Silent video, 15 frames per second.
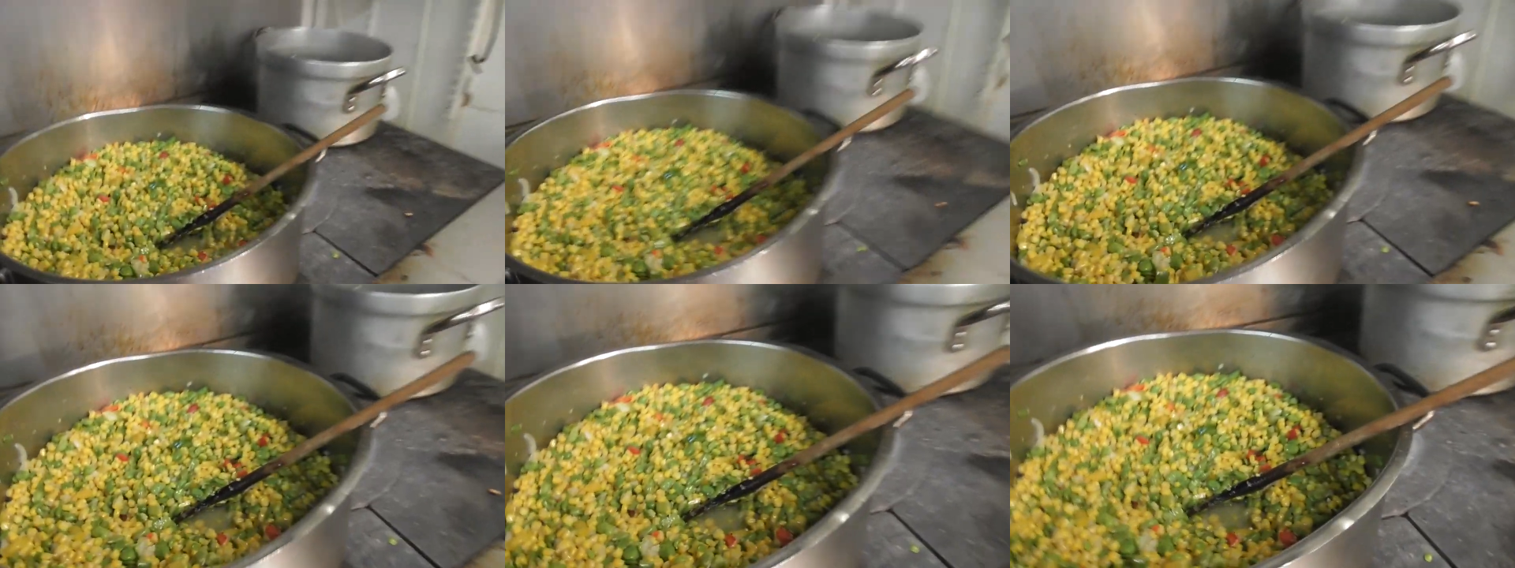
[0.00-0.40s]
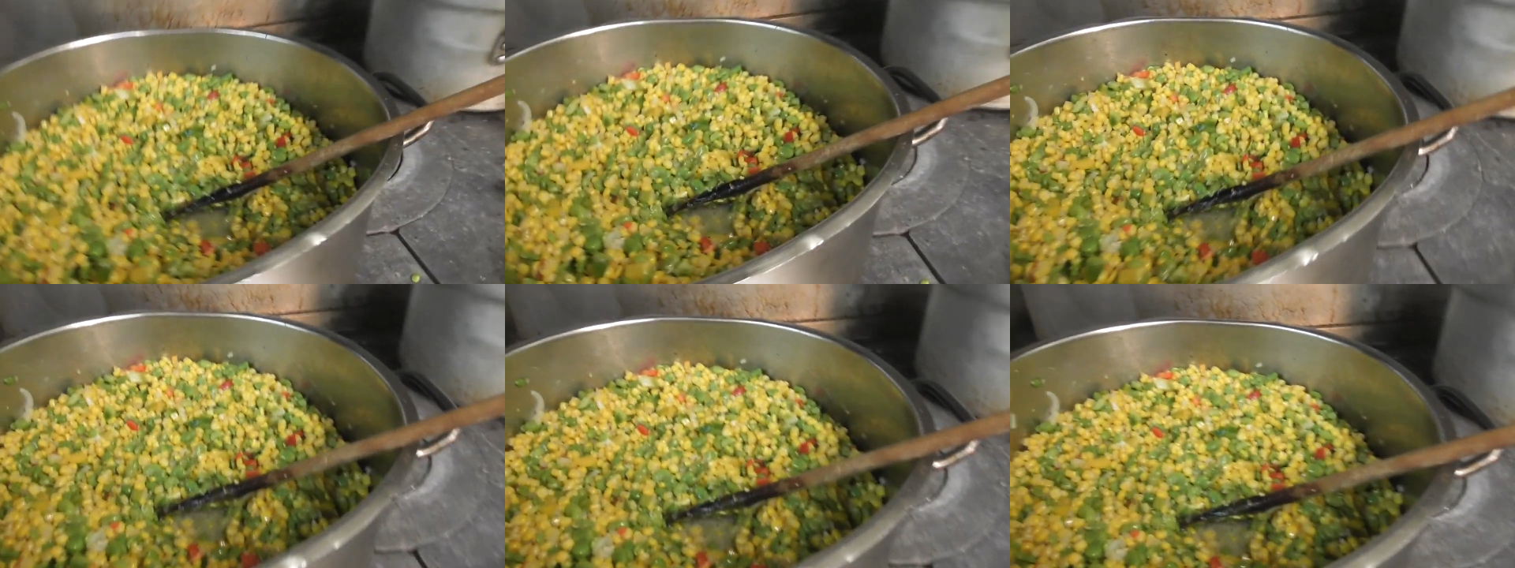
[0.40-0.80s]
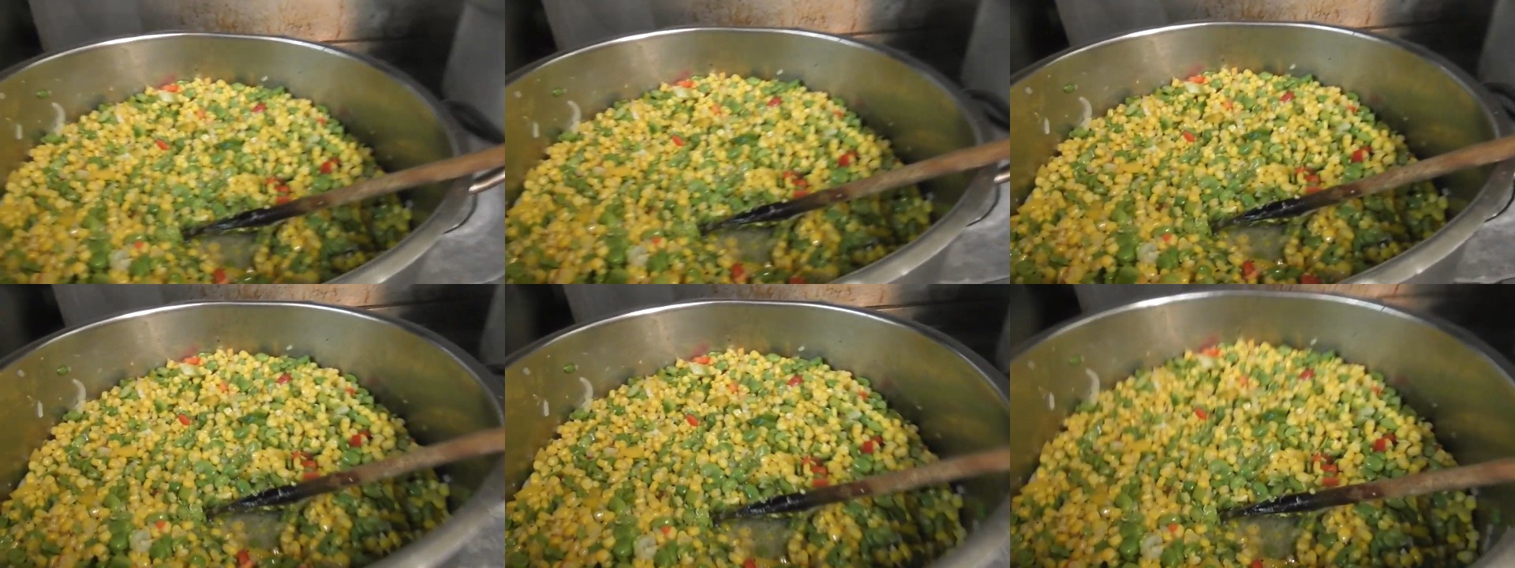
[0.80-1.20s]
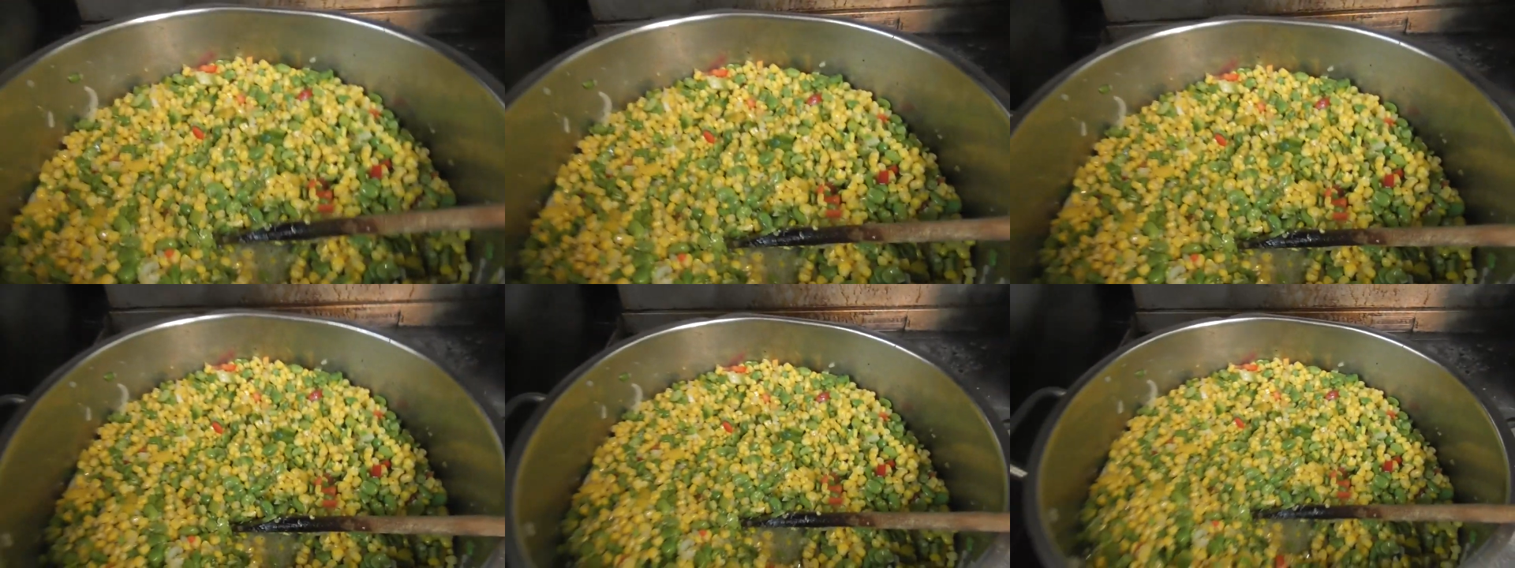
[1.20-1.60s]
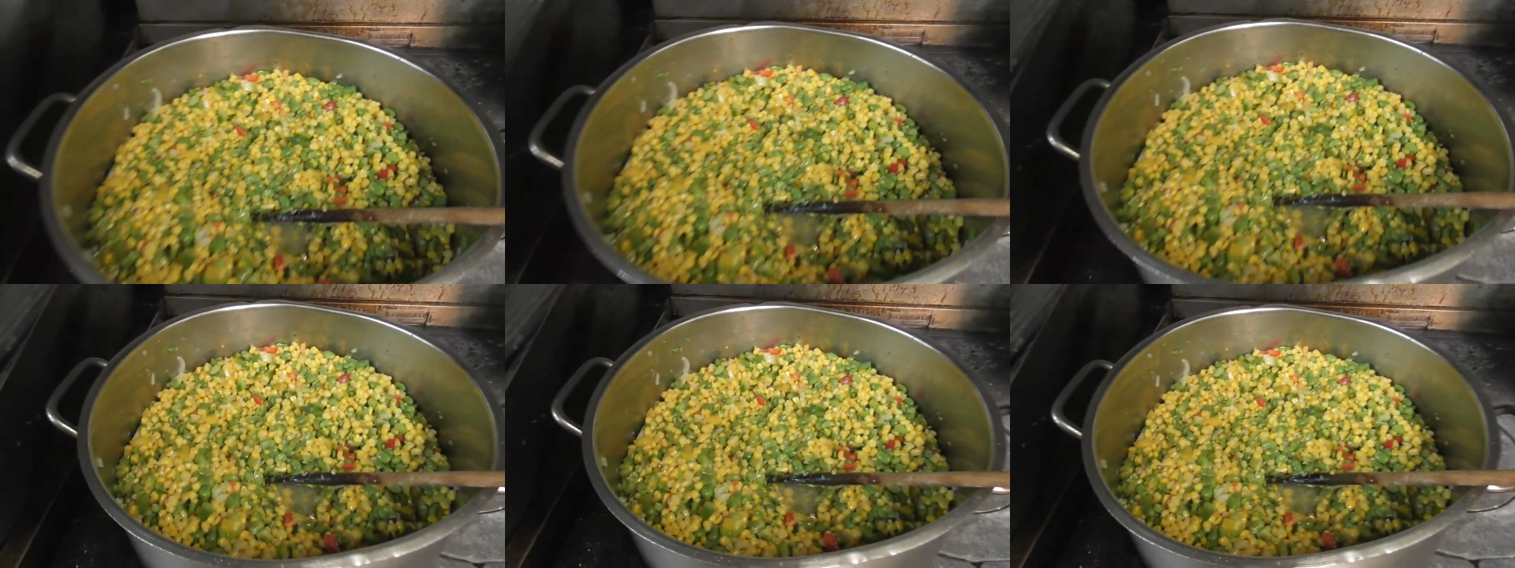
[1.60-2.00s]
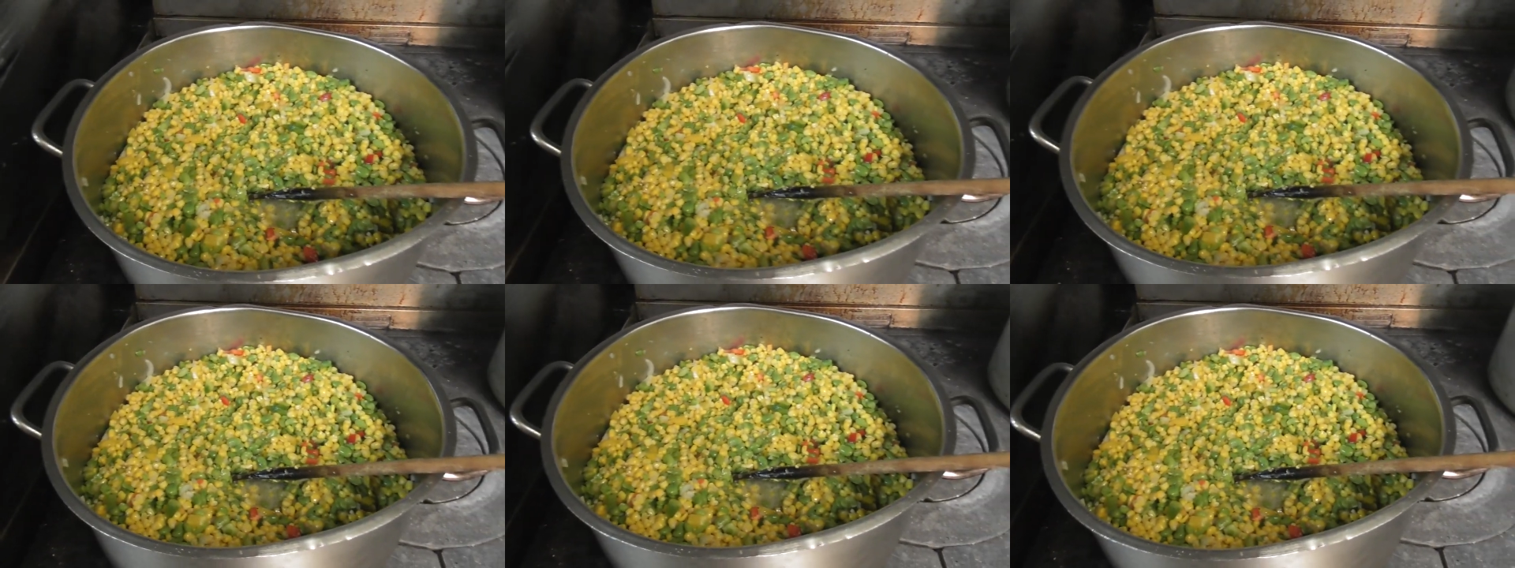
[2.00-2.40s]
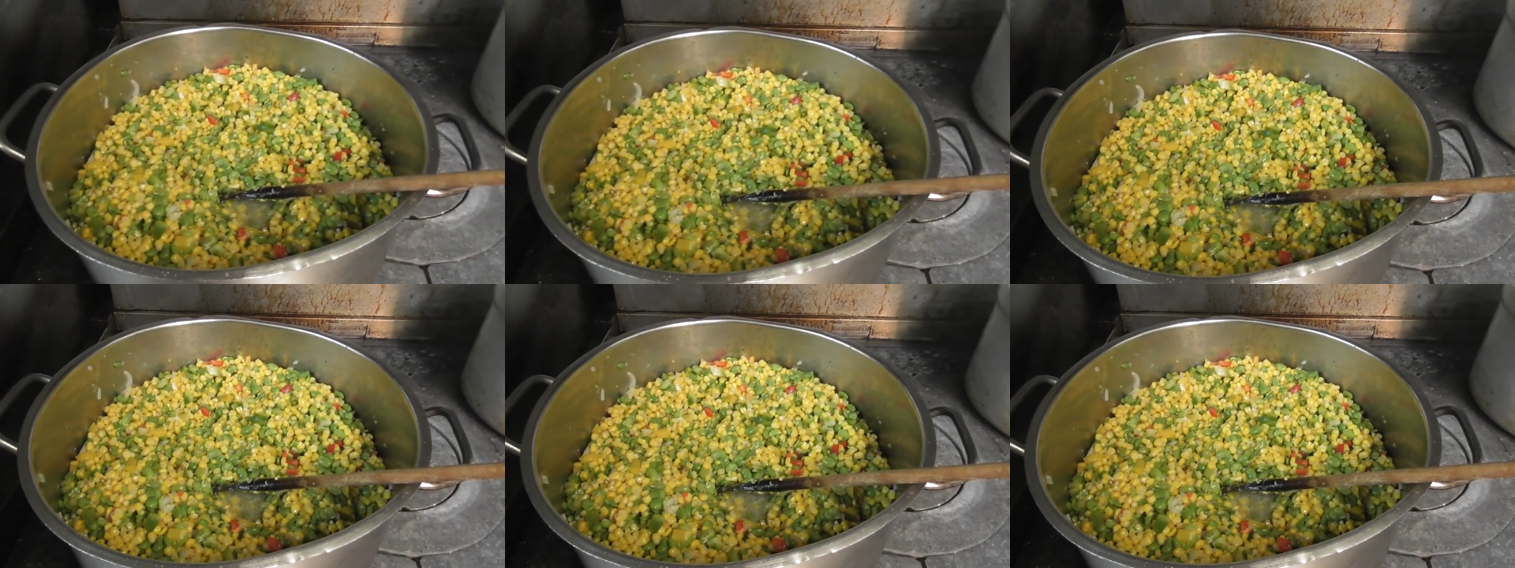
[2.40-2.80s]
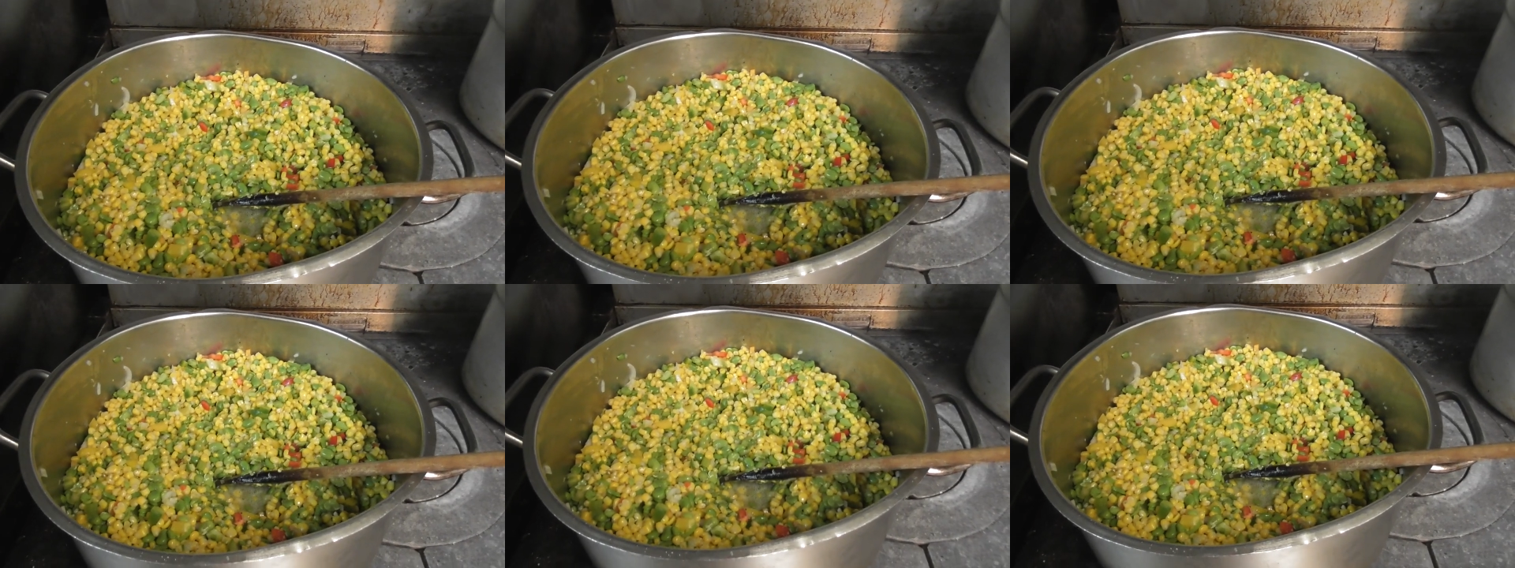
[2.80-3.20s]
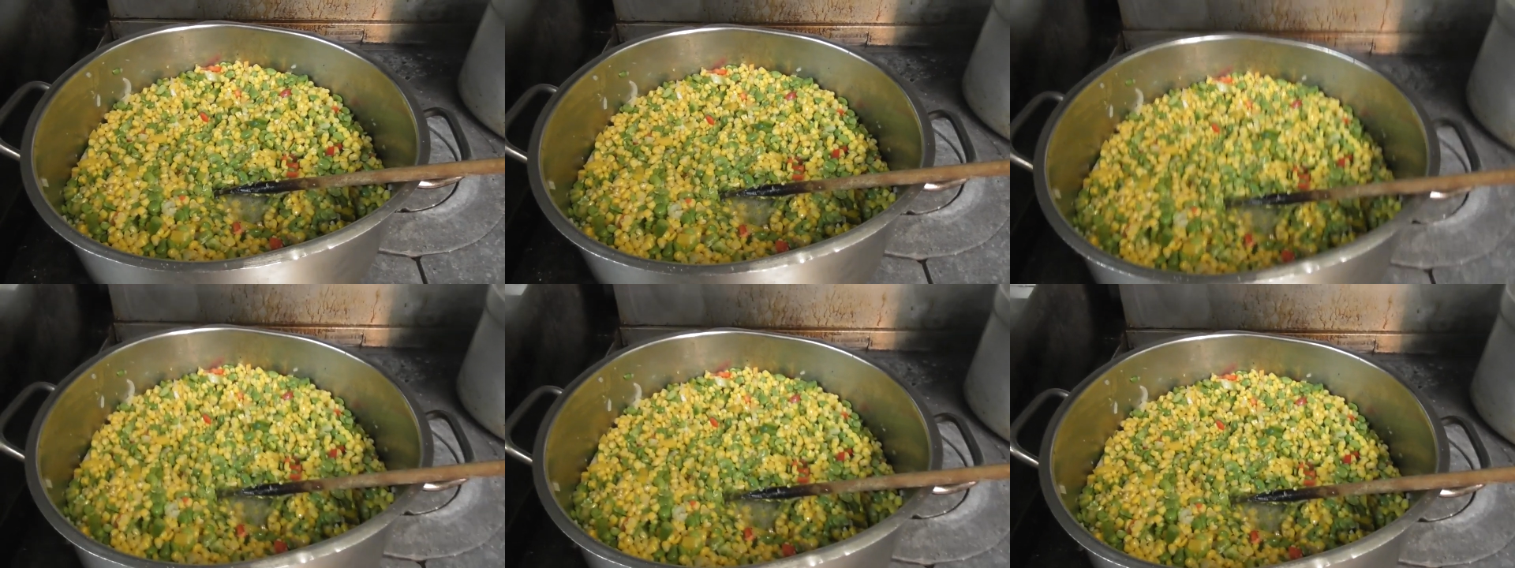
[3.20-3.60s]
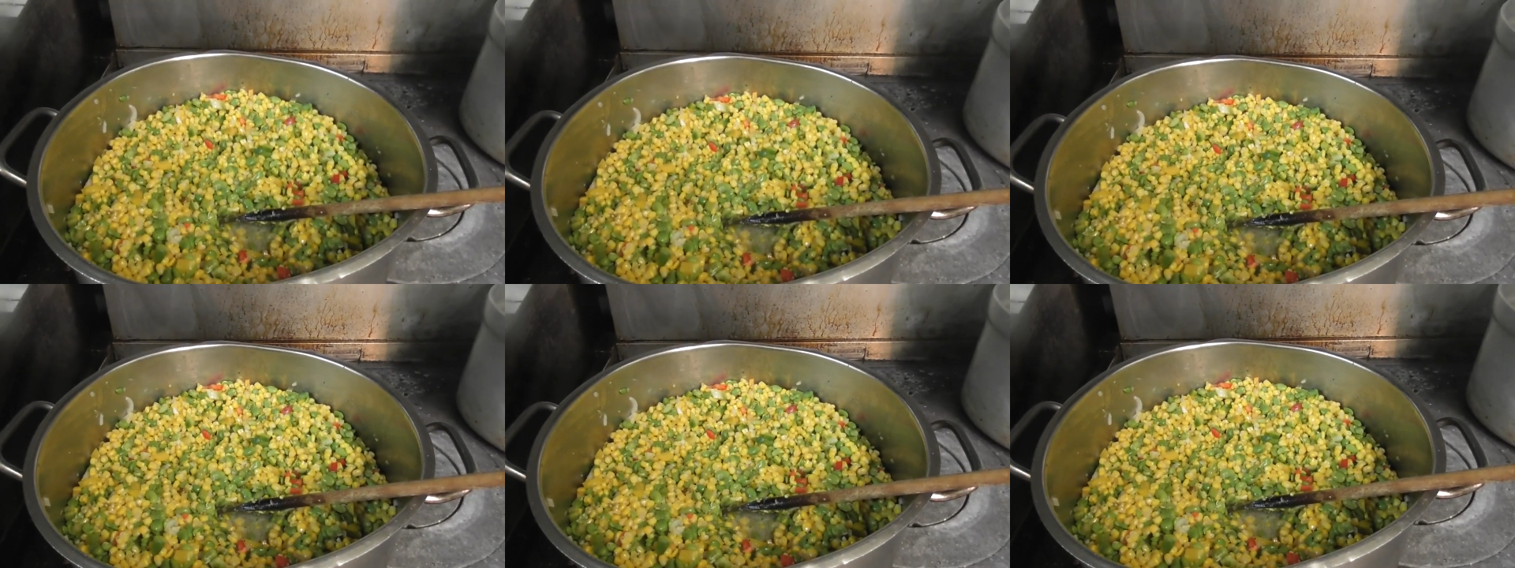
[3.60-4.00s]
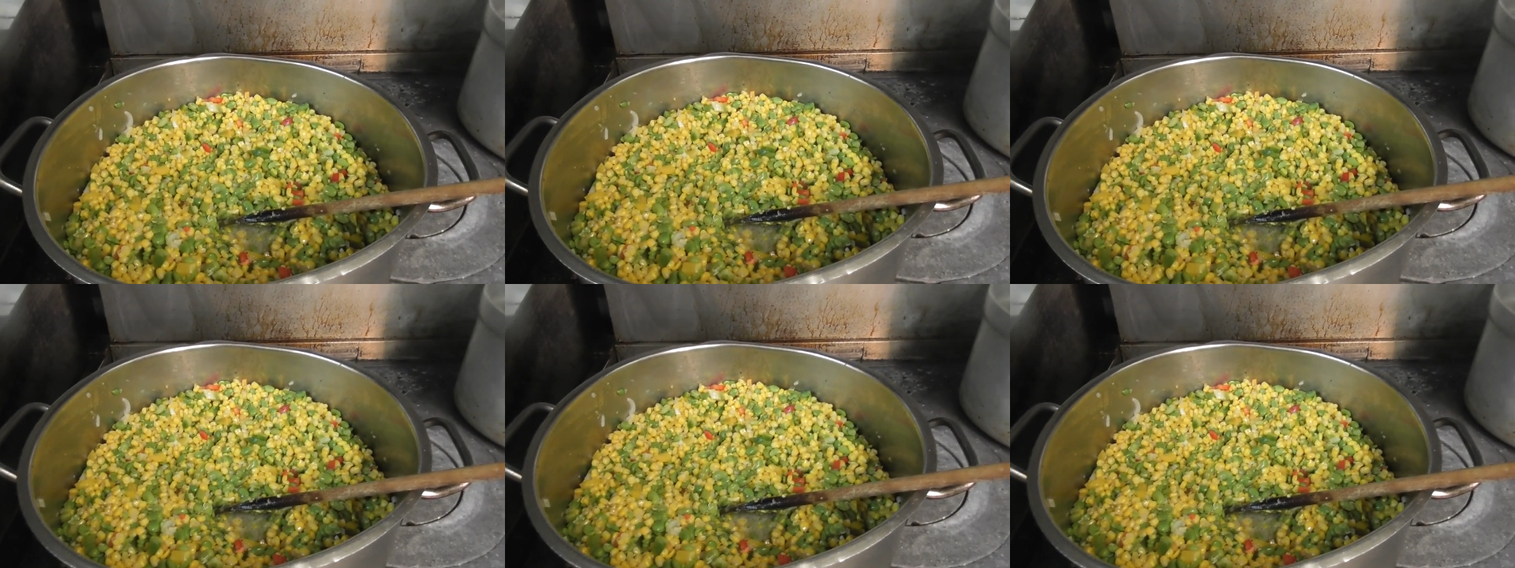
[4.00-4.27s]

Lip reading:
[unreadable: no face in view]